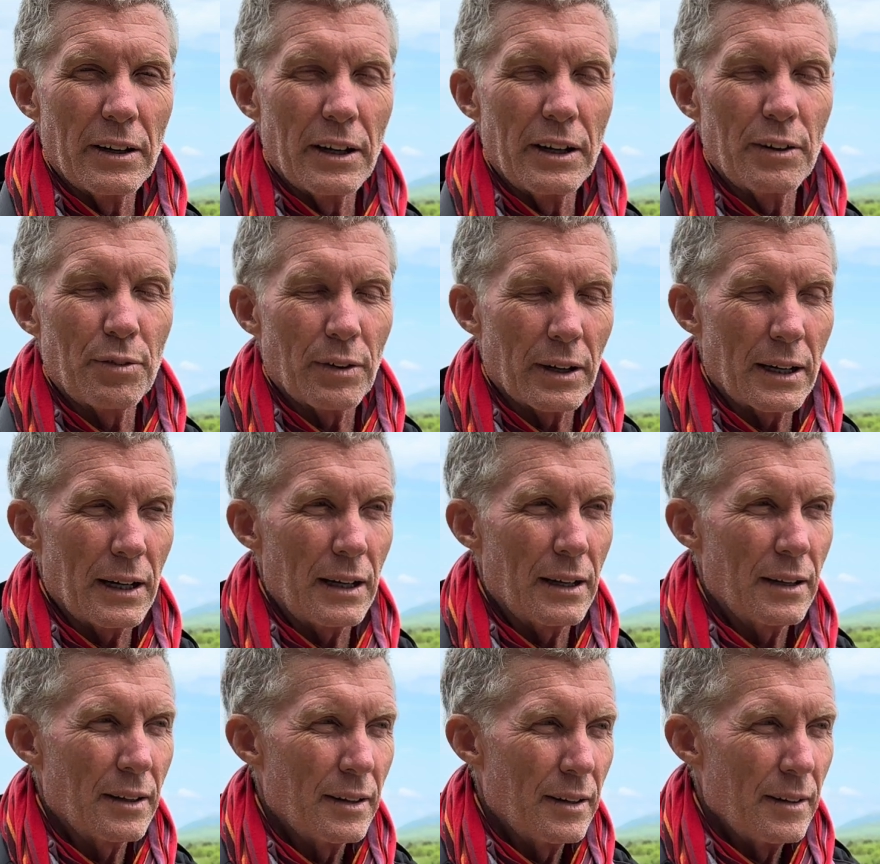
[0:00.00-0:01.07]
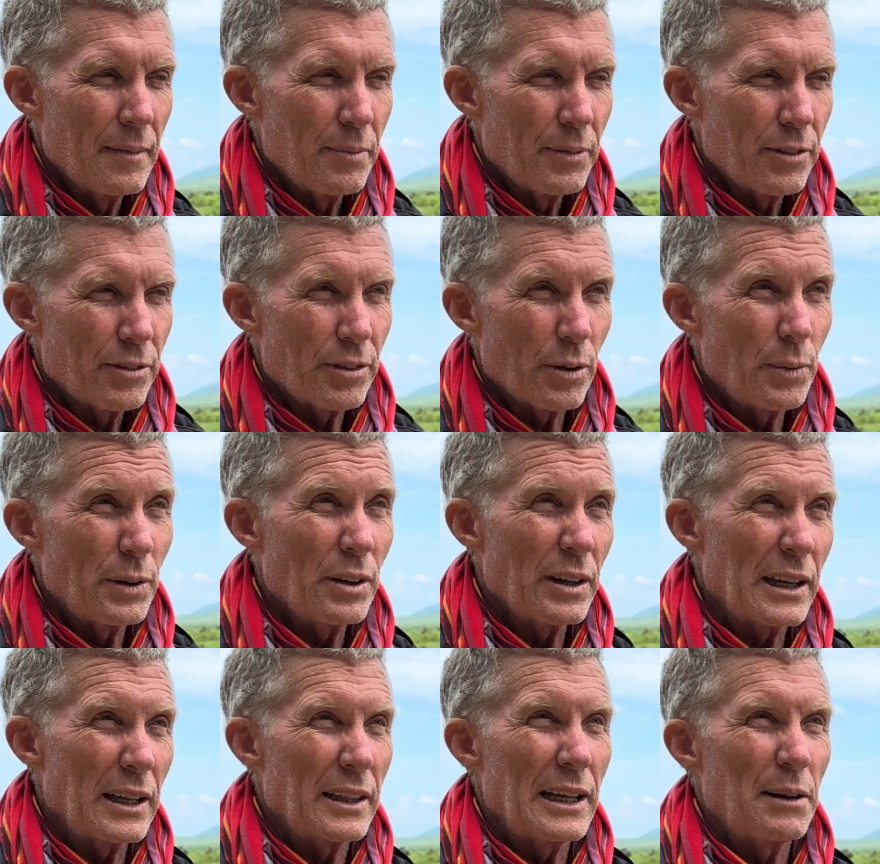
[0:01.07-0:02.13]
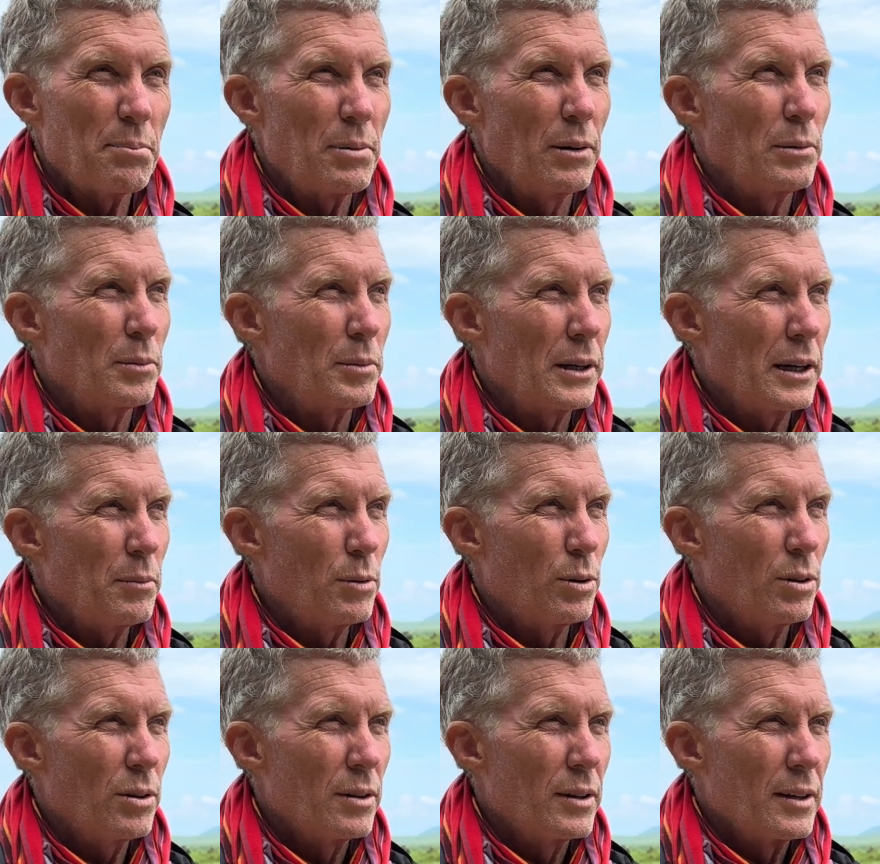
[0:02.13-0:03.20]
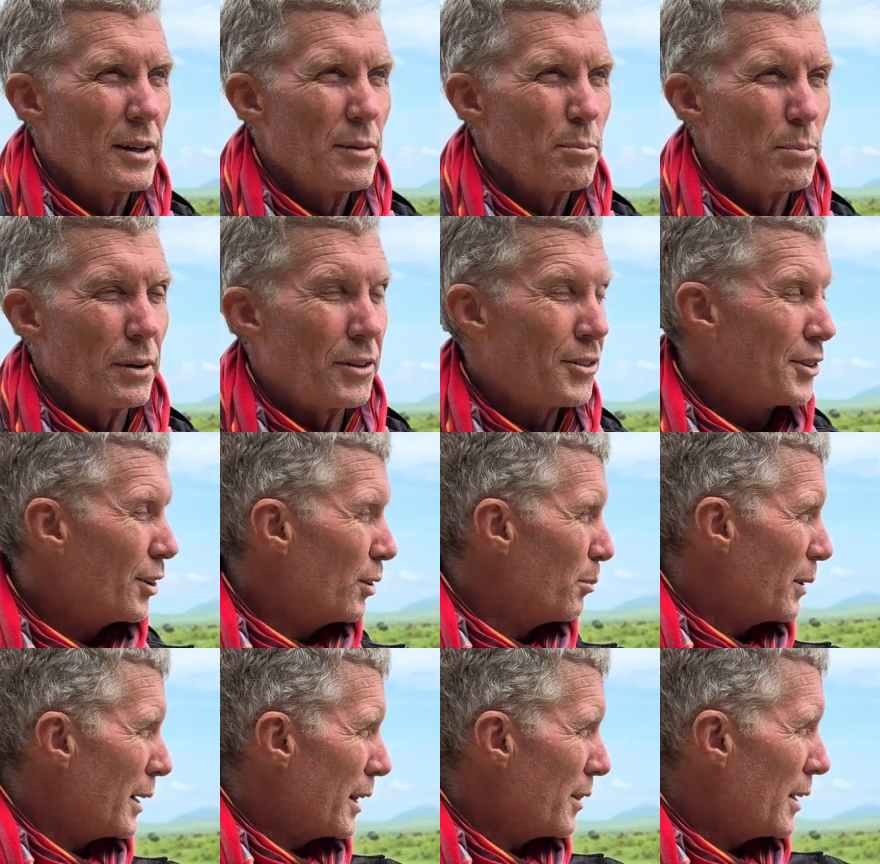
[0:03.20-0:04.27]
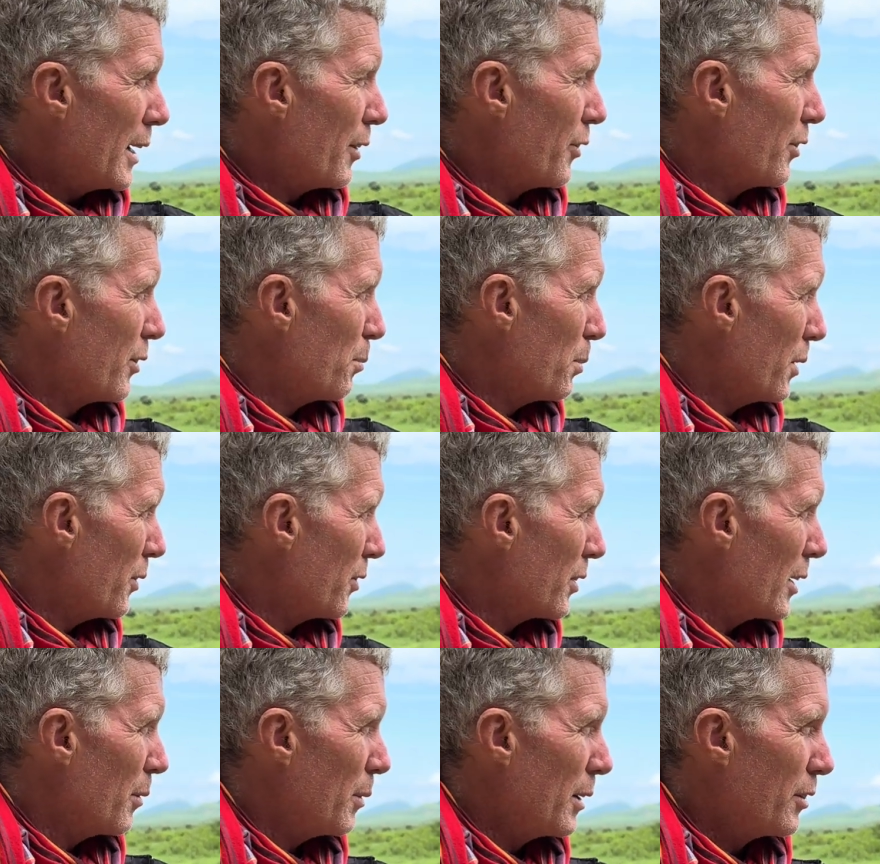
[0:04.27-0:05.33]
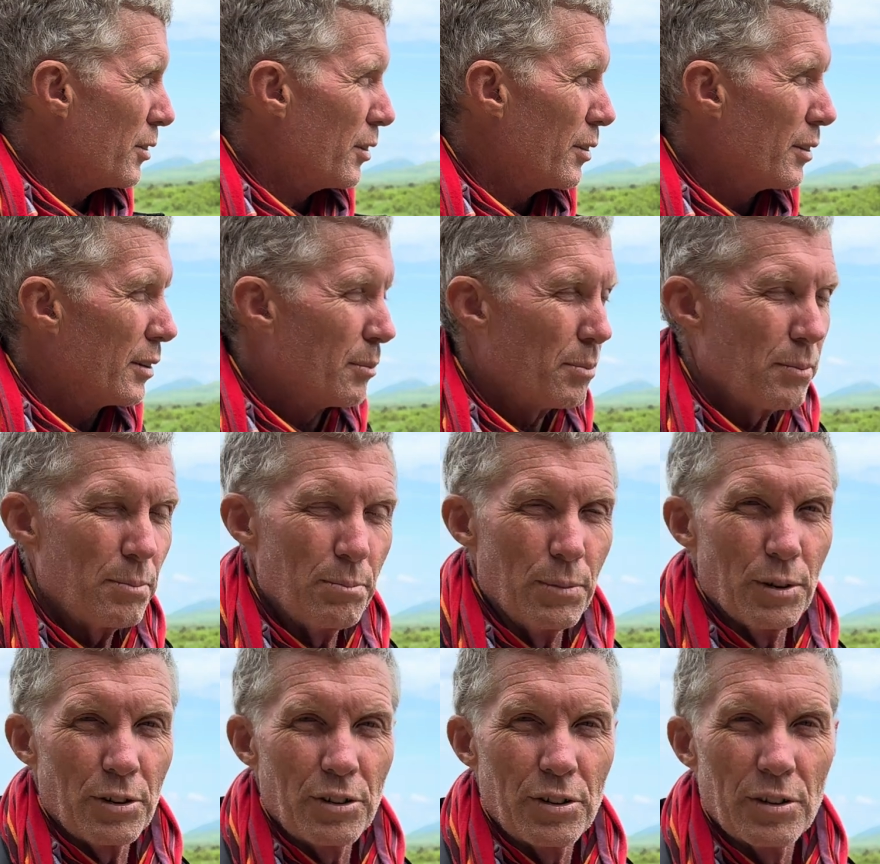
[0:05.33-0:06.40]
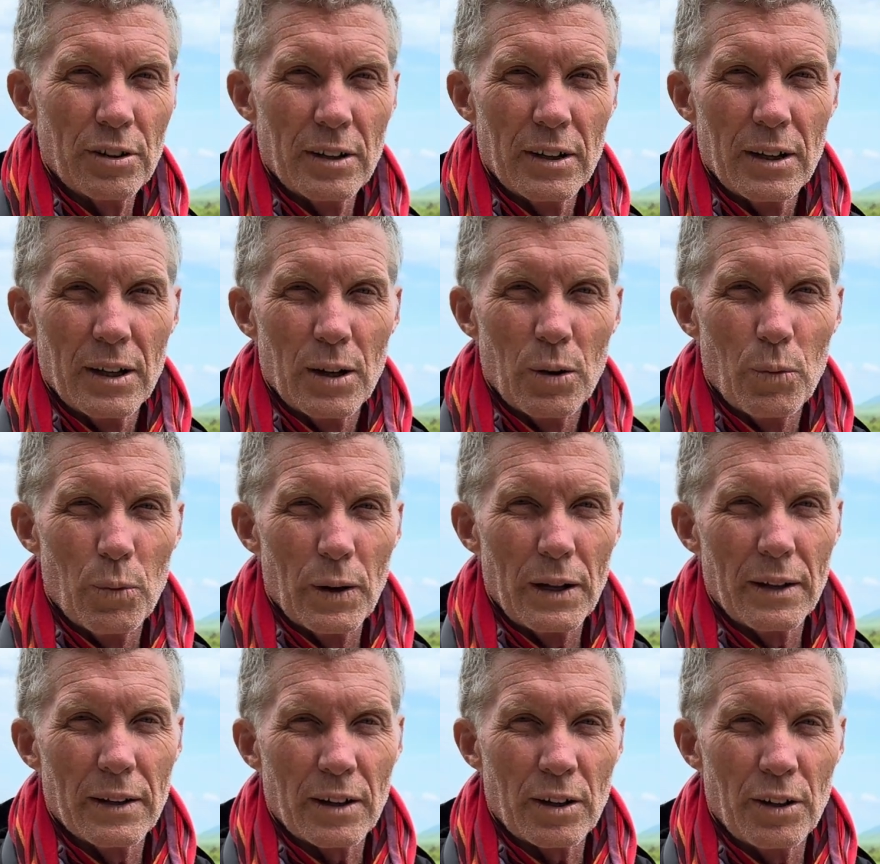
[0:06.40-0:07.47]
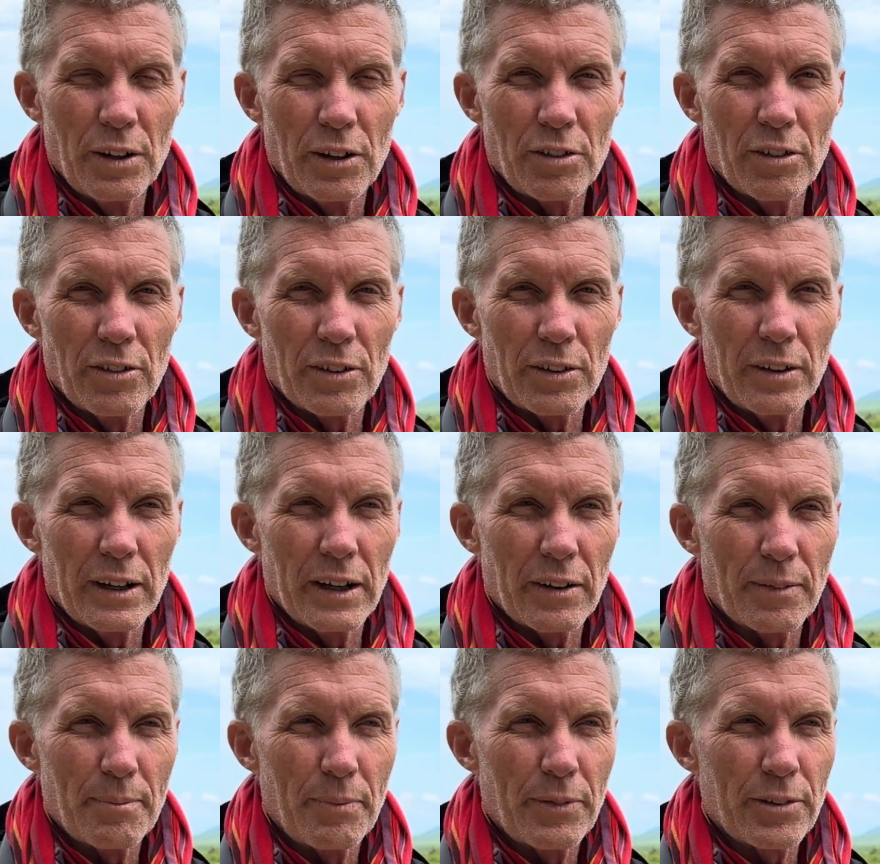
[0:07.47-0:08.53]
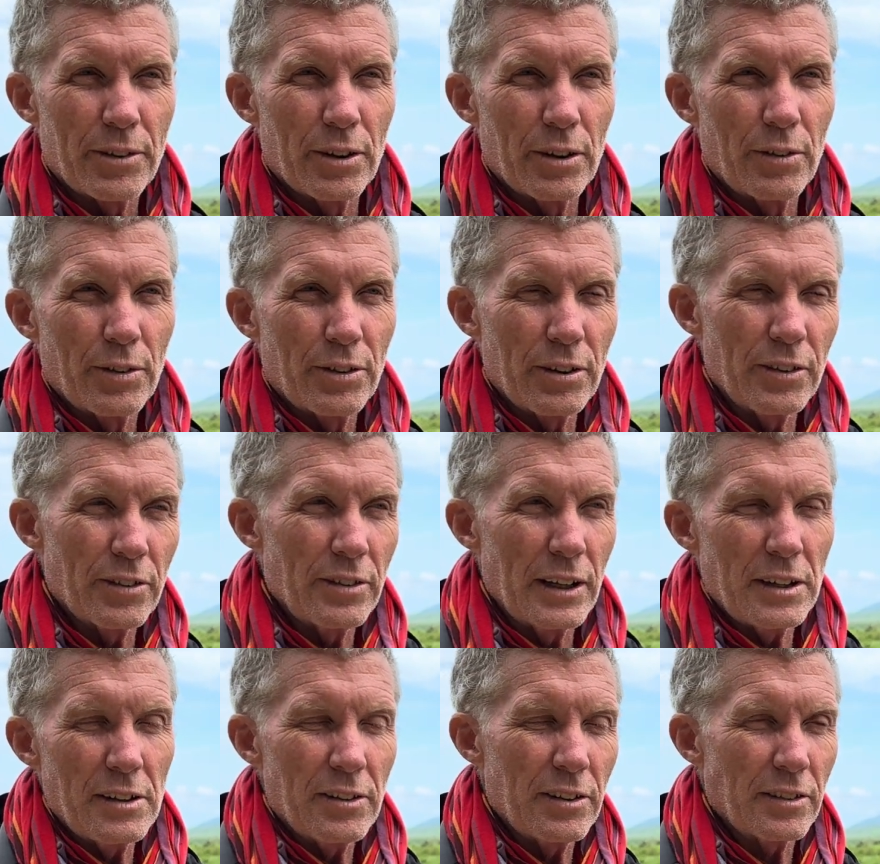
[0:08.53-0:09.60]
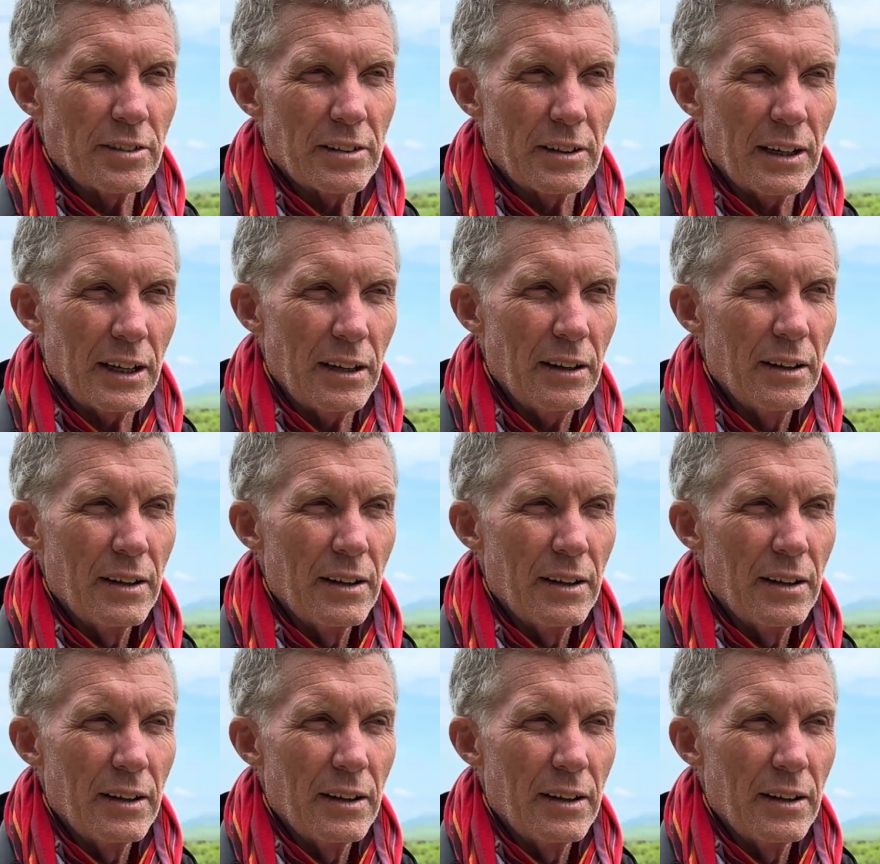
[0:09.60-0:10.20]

a different color, so we don't get that problem anymore. But still many thousands of birds come into the bush when the conditions are right. So since 1969